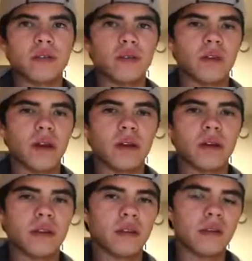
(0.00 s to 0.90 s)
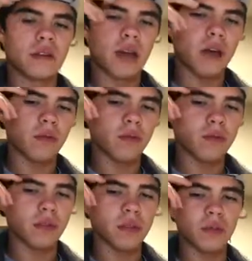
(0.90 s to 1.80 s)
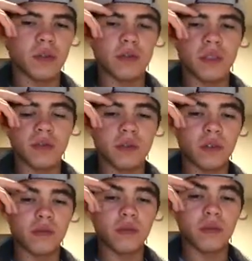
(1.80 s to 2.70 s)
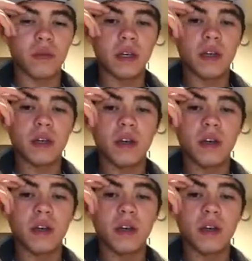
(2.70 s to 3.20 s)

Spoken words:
So I thought that one was the most reasonable for me,